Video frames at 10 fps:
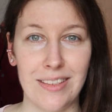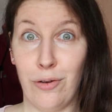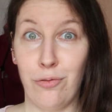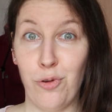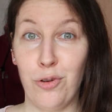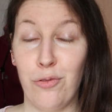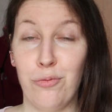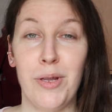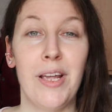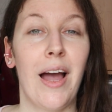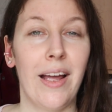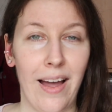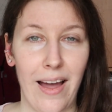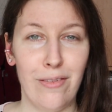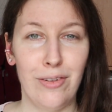So in front of me, I
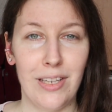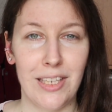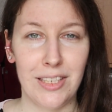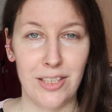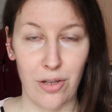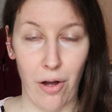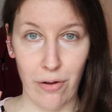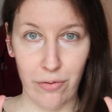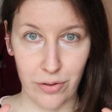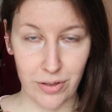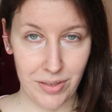have a list of